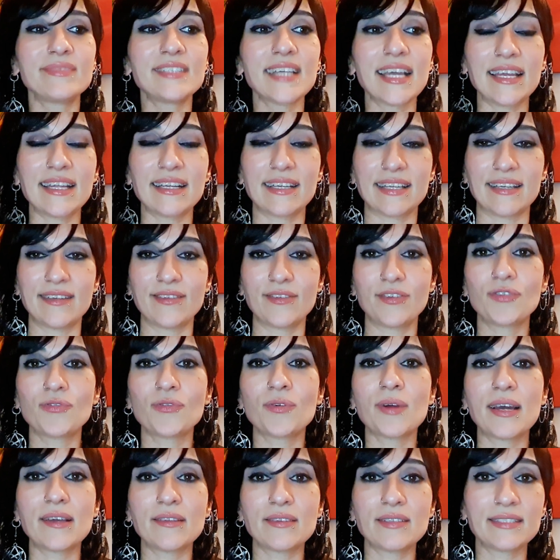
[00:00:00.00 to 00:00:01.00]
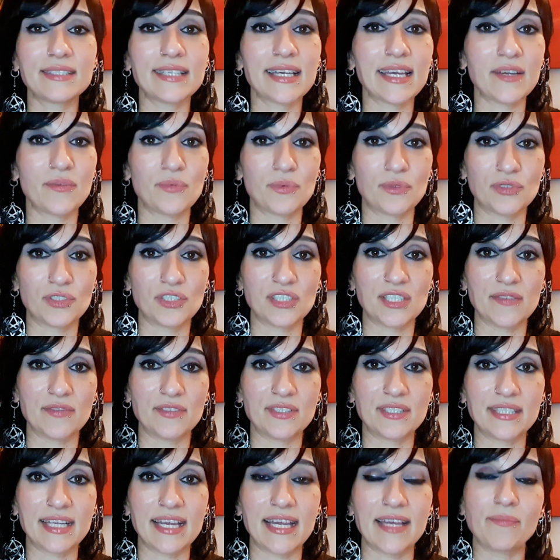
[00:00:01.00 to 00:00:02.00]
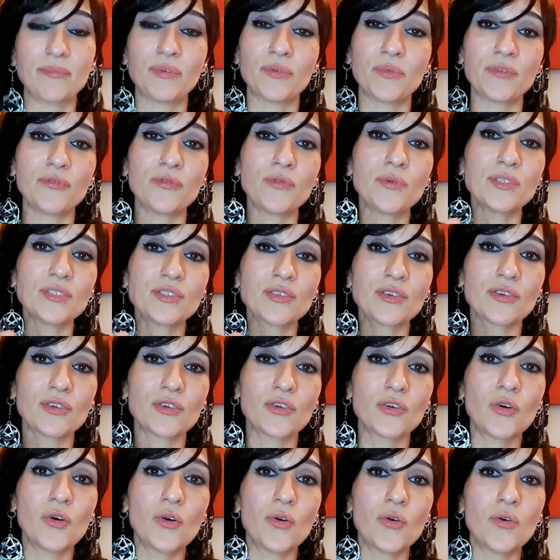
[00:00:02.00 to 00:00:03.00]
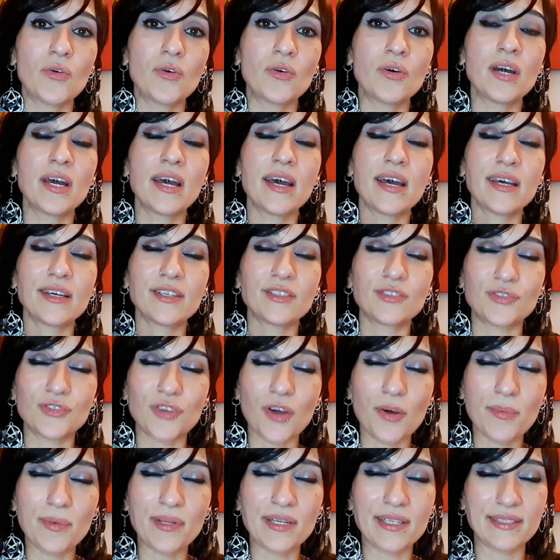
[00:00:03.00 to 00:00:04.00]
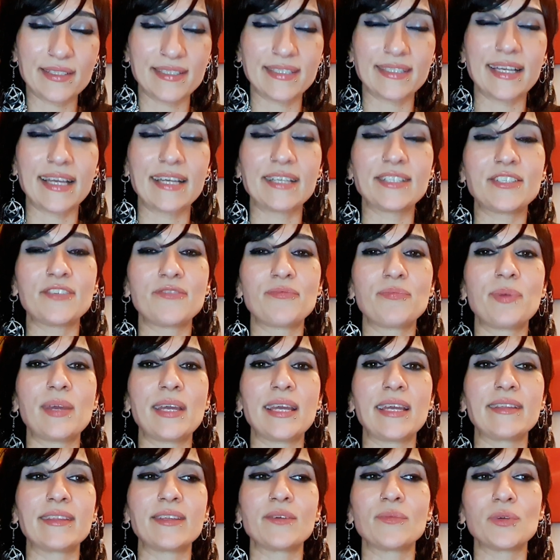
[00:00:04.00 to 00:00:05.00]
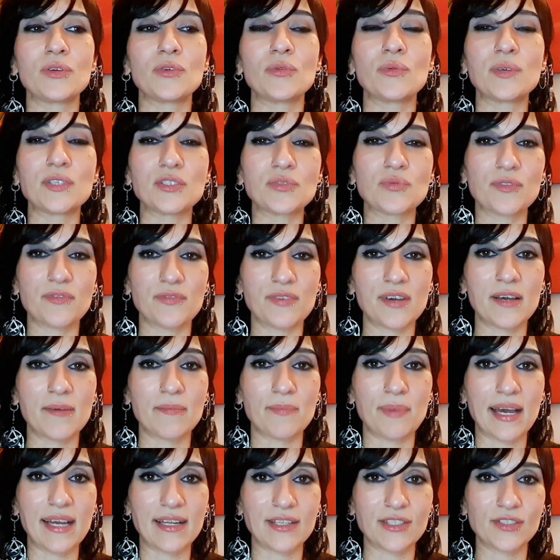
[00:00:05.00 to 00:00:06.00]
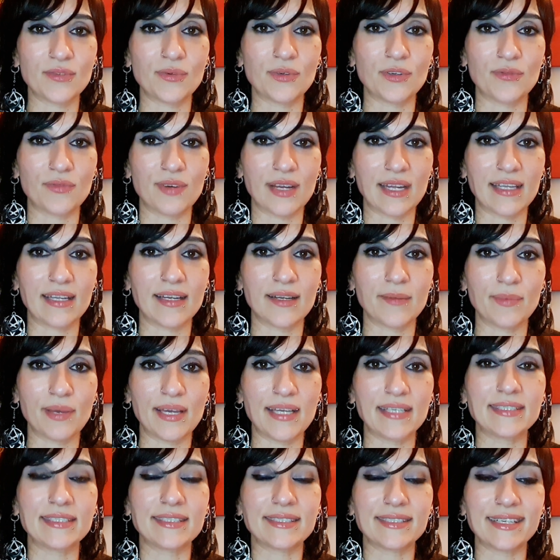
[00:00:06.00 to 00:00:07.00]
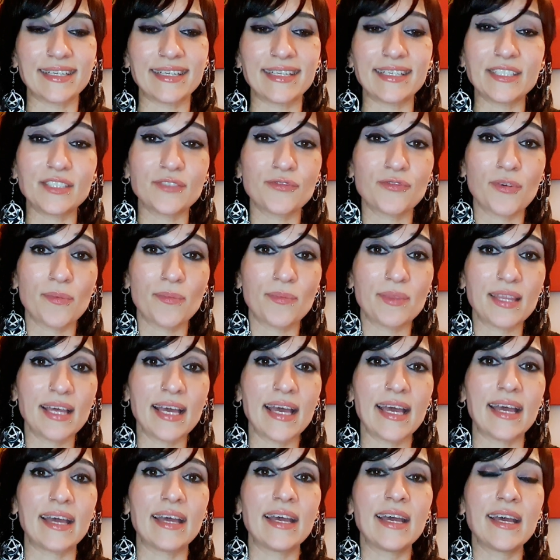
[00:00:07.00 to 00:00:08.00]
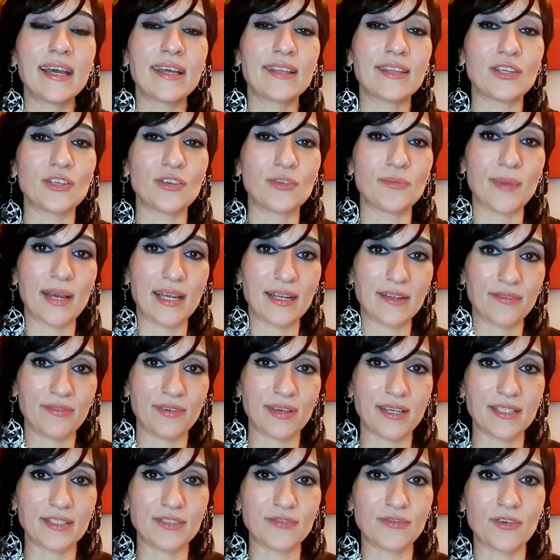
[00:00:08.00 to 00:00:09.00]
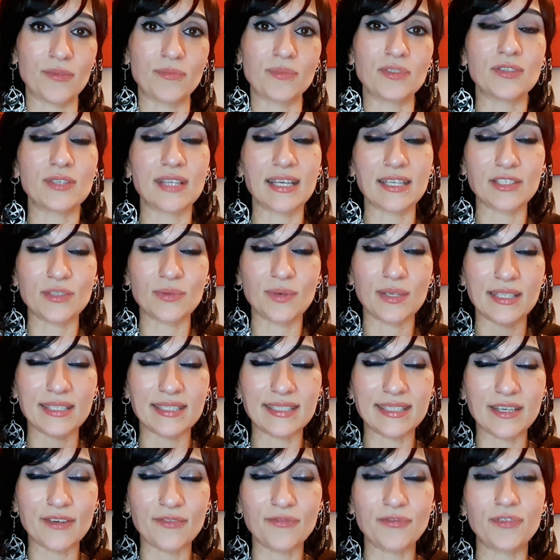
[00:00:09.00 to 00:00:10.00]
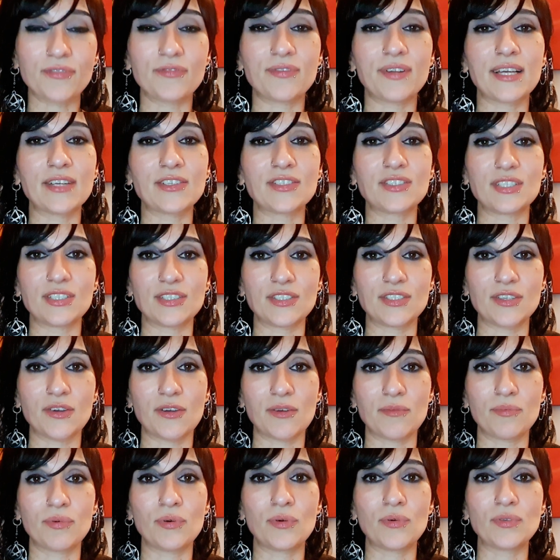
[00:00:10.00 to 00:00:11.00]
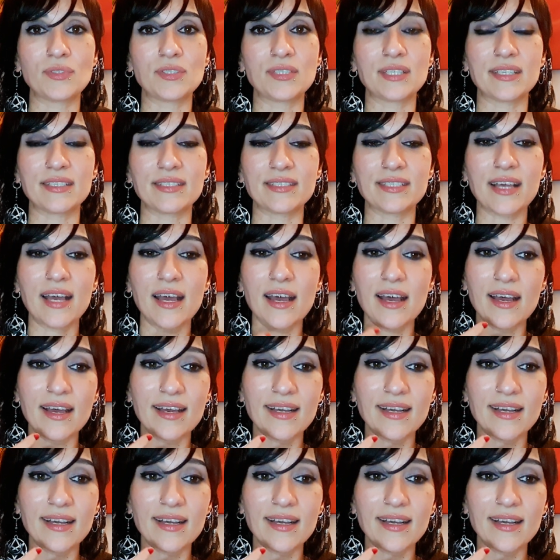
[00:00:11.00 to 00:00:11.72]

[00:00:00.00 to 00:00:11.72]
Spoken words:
daily. Throughout the day, we'll shift state. But we've always got a core dominant state of being that we always revert back to on a regular basis. And it is from there that you manifest from. So that's why the self-reflection is so important.